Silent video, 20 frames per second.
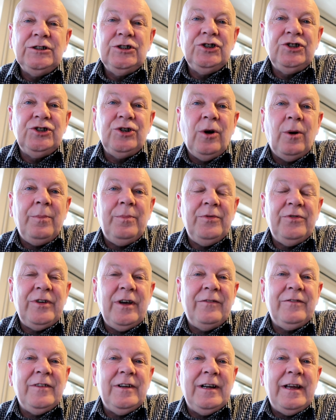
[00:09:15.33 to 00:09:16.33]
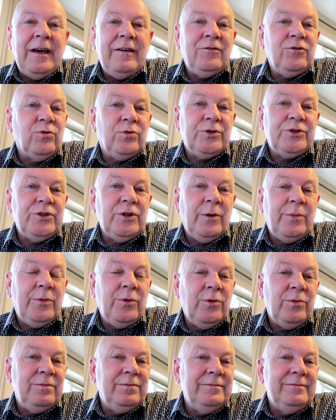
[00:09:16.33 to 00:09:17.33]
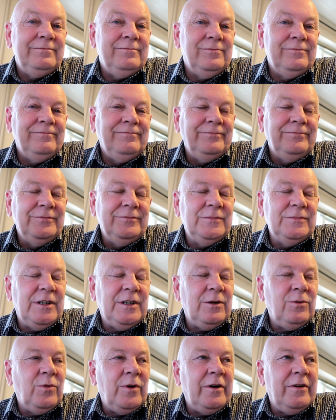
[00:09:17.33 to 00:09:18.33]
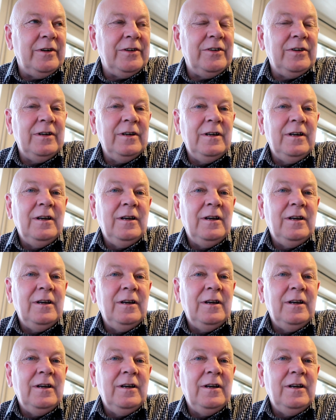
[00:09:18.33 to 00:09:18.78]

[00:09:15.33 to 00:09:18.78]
shop, 7-Eleven or shop, or you know, where is it?